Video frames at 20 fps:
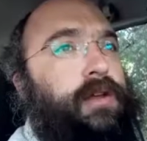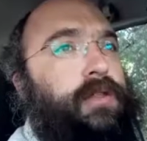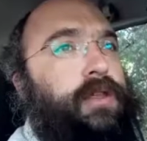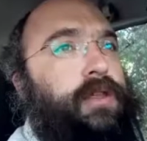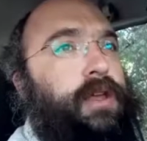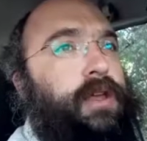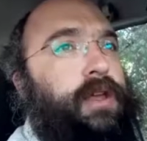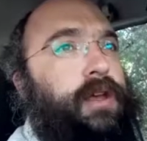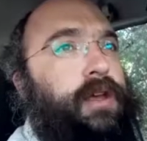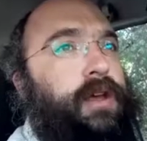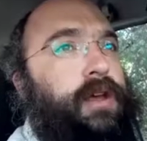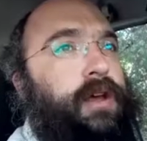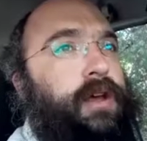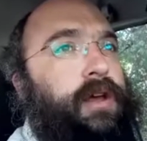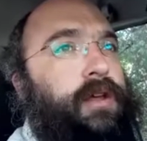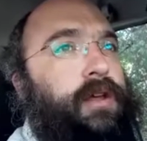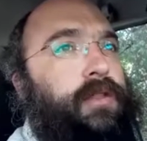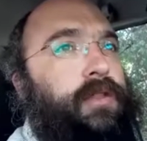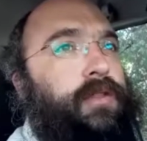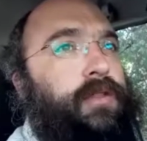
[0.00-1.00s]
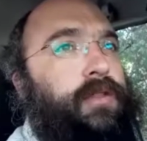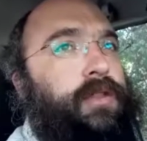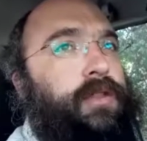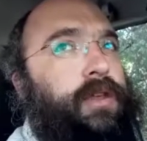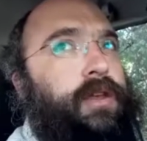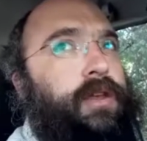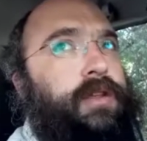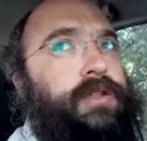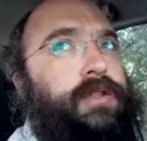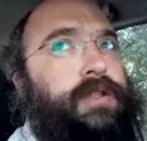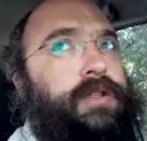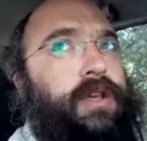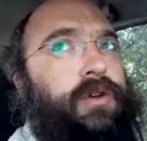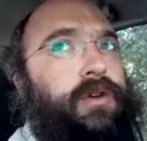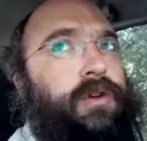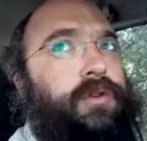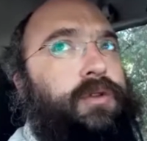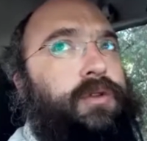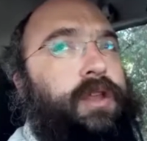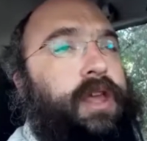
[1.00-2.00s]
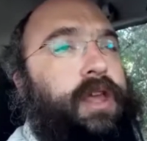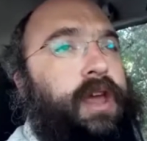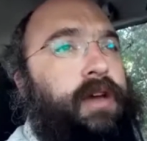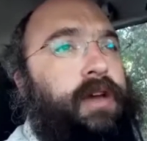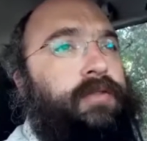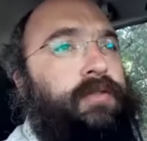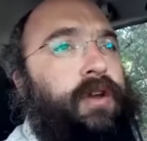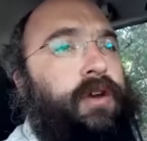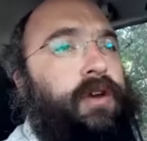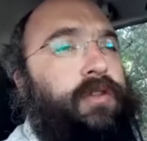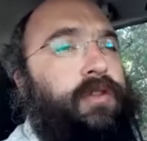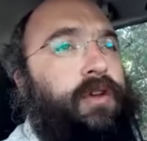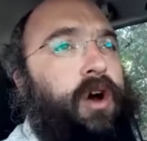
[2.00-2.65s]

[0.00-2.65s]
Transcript: tzion, the kever,